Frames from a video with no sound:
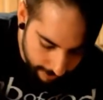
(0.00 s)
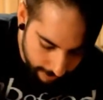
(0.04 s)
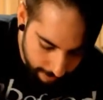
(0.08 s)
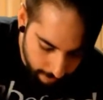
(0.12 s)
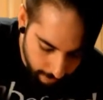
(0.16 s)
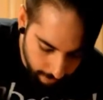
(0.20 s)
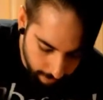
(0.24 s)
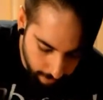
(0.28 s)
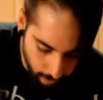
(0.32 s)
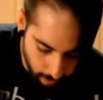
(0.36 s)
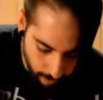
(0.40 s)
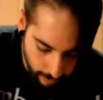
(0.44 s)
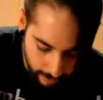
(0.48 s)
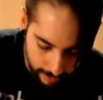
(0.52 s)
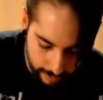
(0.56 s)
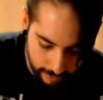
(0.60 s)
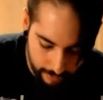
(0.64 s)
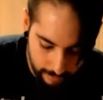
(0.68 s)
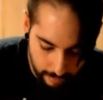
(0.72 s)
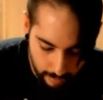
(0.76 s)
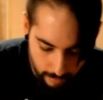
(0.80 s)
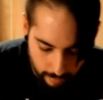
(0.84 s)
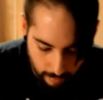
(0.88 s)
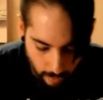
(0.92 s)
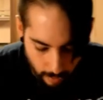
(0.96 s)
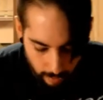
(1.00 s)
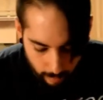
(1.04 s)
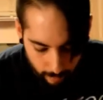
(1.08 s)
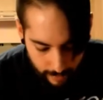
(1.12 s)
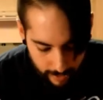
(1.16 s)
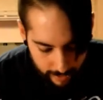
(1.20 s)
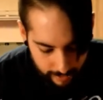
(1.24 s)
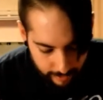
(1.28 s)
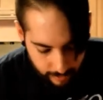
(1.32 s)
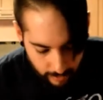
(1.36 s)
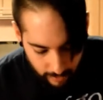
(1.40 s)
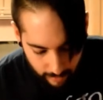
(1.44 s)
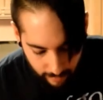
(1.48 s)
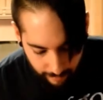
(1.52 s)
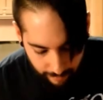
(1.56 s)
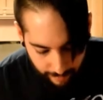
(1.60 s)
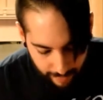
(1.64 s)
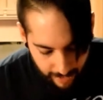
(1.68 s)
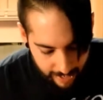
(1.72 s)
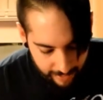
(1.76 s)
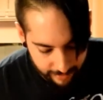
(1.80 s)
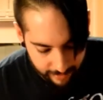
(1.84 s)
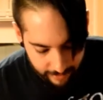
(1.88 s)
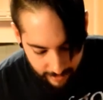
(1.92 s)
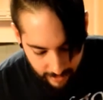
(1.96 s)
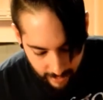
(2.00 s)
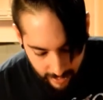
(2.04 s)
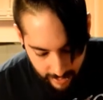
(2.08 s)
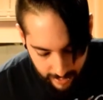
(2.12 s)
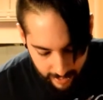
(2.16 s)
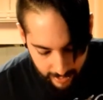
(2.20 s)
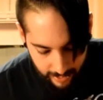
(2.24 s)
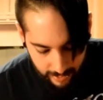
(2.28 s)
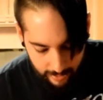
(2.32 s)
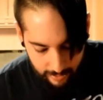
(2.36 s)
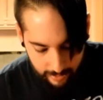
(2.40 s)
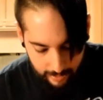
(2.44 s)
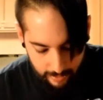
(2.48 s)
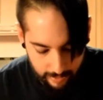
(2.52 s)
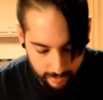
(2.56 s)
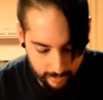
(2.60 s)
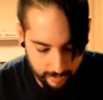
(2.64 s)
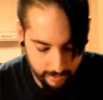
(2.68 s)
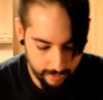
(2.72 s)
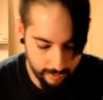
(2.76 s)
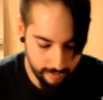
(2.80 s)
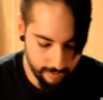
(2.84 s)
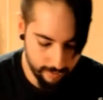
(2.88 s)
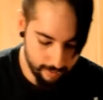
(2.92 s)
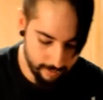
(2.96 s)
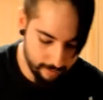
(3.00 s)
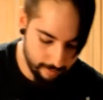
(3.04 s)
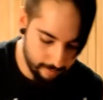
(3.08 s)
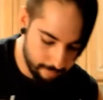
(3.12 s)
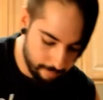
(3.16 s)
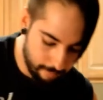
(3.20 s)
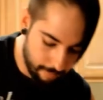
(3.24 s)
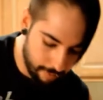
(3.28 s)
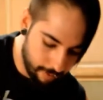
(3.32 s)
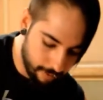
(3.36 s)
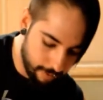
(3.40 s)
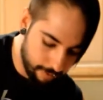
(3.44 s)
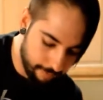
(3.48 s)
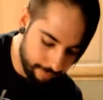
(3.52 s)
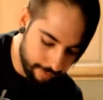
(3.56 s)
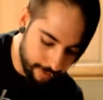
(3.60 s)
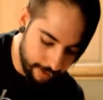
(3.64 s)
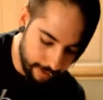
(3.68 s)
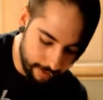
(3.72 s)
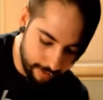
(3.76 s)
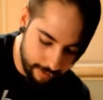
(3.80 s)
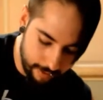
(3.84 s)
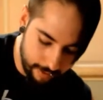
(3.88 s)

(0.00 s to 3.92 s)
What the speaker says: before I throw the rest on the fat side. Perfect.